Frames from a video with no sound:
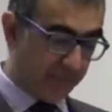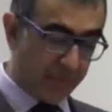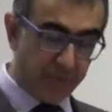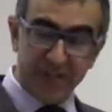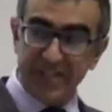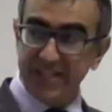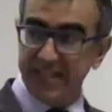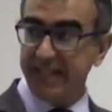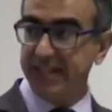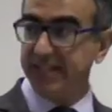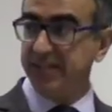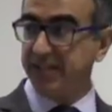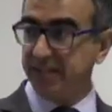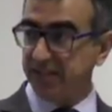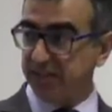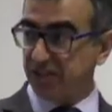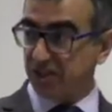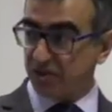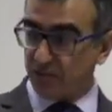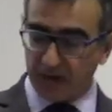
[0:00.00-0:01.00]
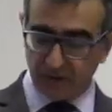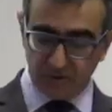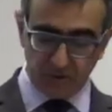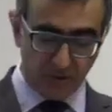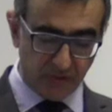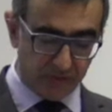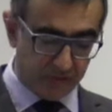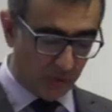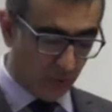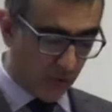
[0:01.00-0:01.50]
present in the structure
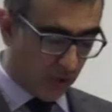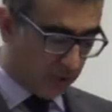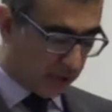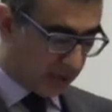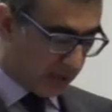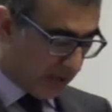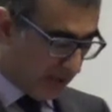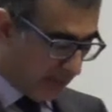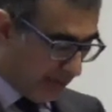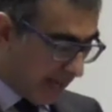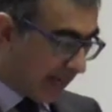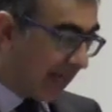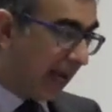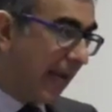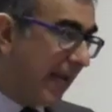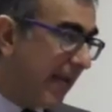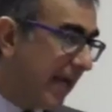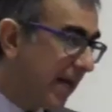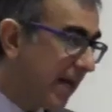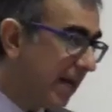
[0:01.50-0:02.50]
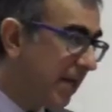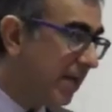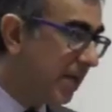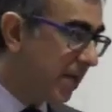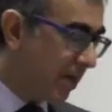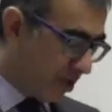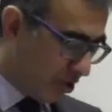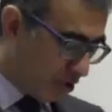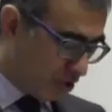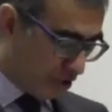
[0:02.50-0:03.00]
of the work
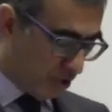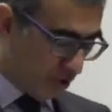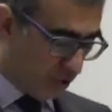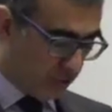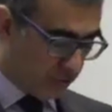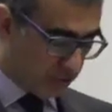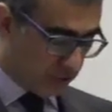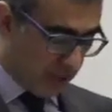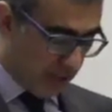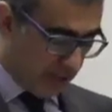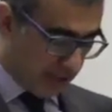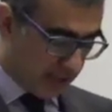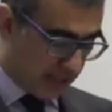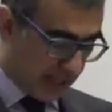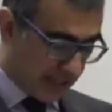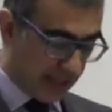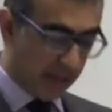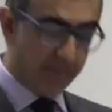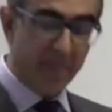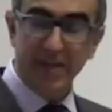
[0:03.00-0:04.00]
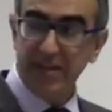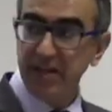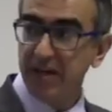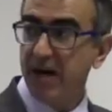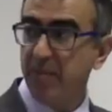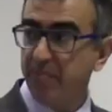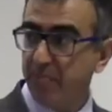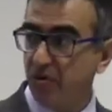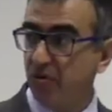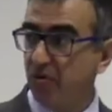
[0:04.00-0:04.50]
clearly shows that a better
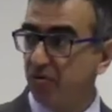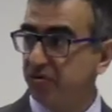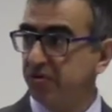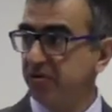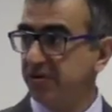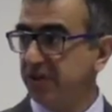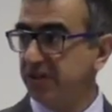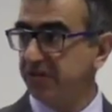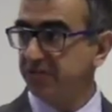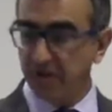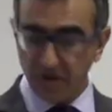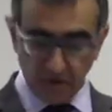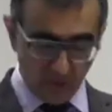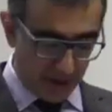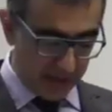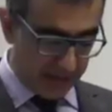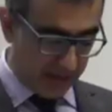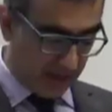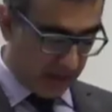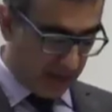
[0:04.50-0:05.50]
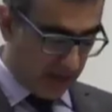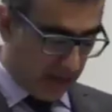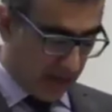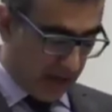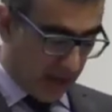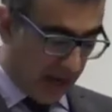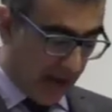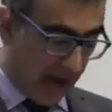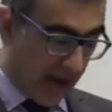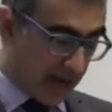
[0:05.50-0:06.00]
approach is required,
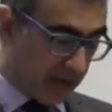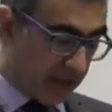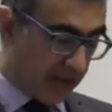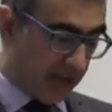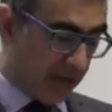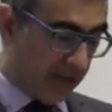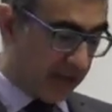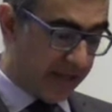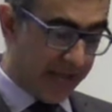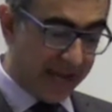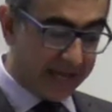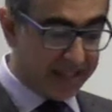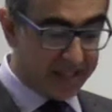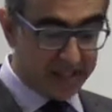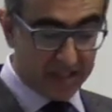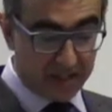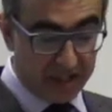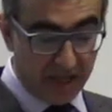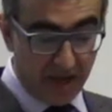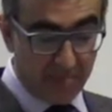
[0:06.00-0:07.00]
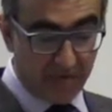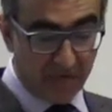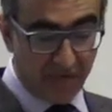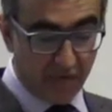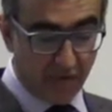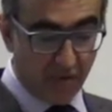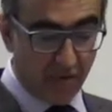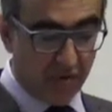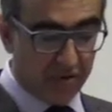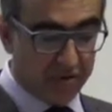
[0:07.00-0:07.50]
And the next step, of
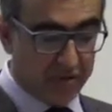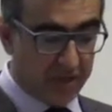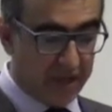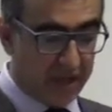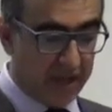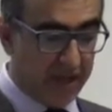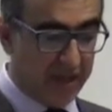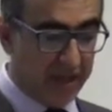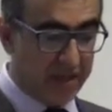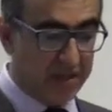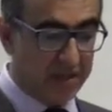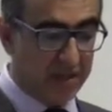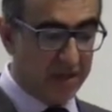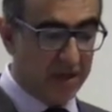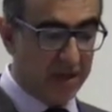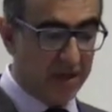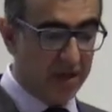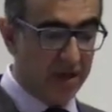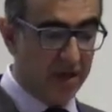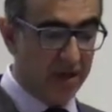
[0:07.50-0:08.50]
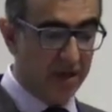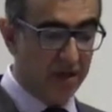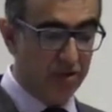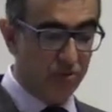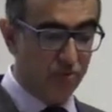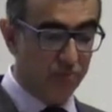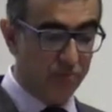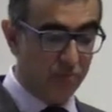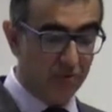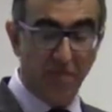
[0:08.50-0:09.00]
course, is
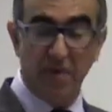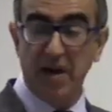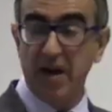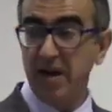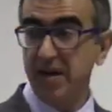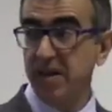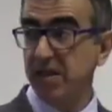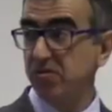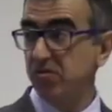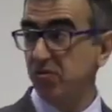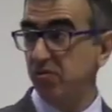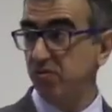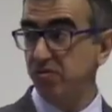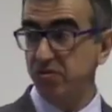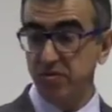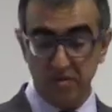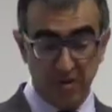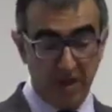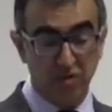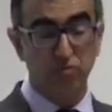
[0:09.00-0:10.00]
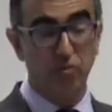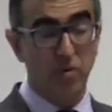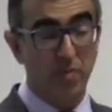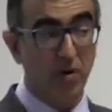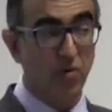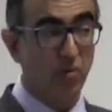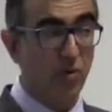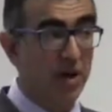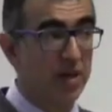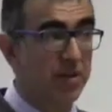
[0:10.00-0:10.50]
to provide a solution and to
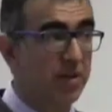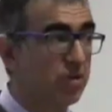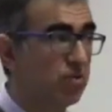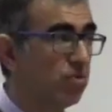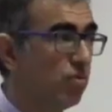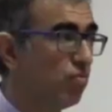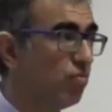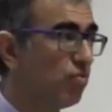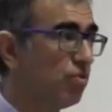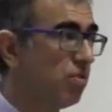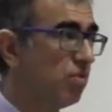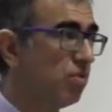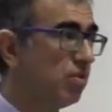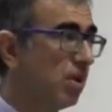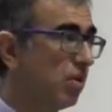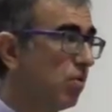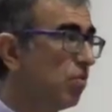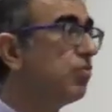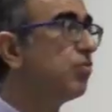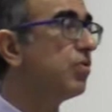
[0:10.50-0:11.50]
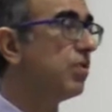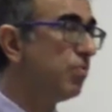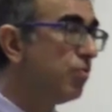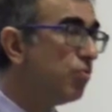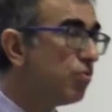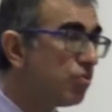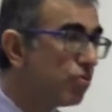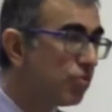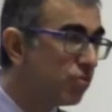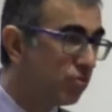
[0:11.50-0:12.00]
evaluate the solution, the
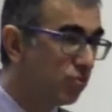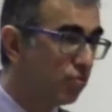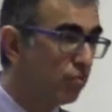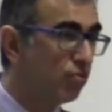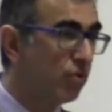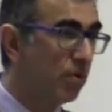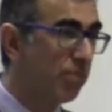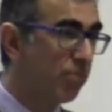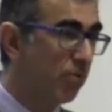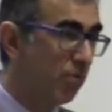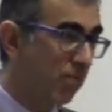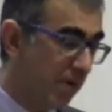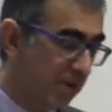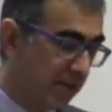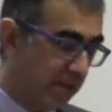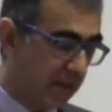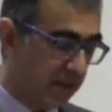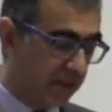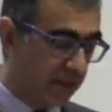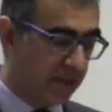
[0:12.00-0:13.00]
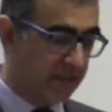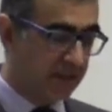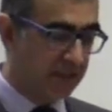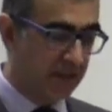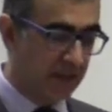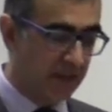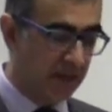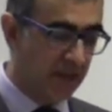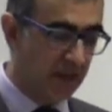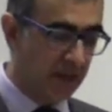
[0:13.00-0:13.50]
contribution to the problem that is
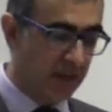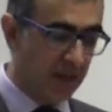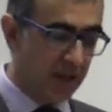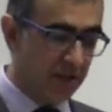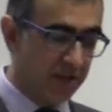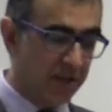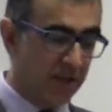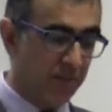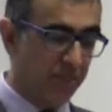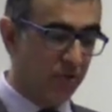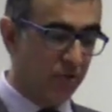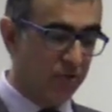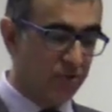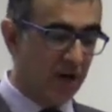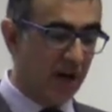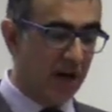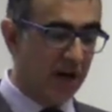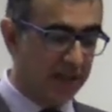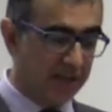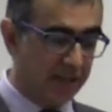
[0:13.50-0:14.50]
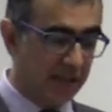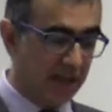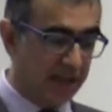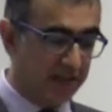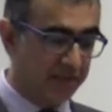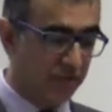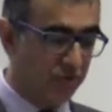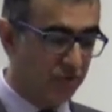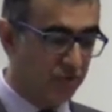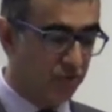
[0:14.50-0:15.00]
the most hard
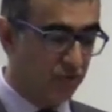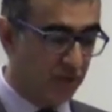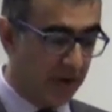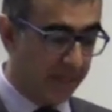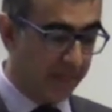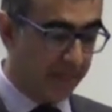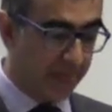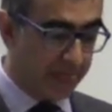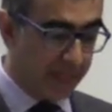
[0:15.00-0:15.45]
task for sure.